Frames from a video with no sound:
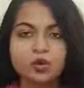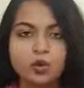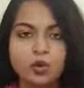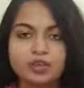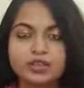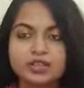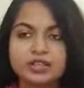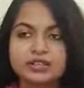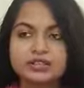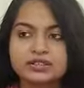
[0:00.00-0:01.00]
all
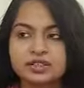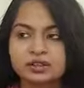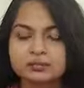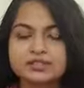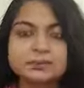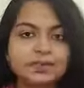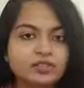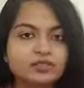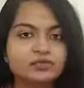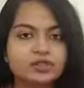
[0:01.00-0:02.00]
these
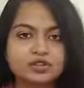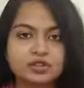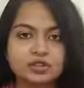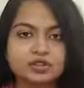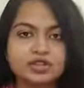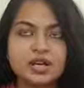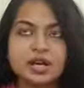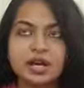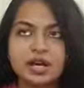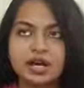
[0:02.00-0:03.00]
special features,
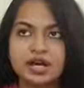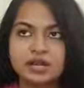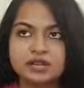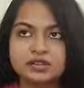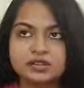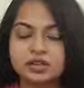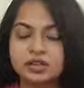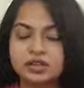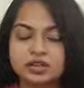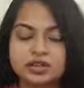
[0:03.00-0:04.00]
and
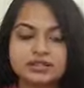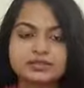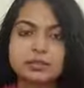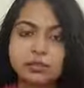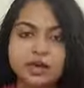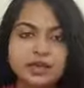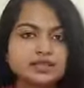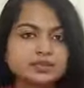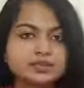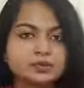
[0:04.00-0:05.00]
it's more
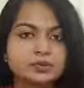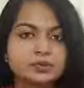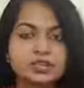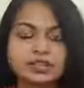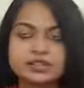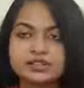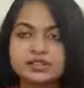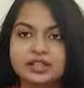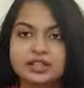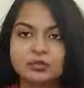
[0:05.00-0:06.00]
accessible, it's
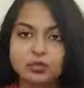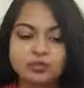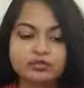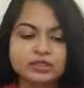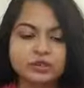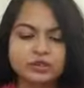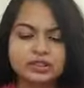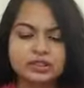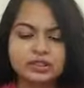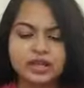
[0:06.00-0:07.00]
taken more
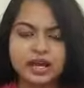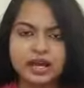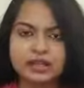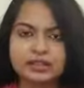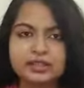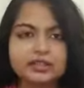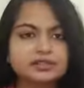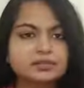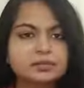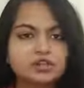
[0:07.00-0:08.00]
frequently, and
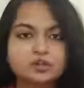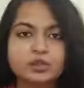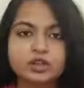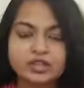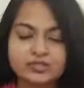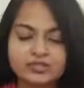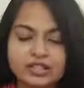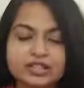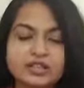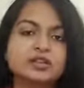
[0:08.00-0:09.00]
is much more
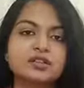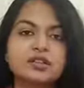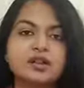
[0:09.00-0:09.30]
convenient.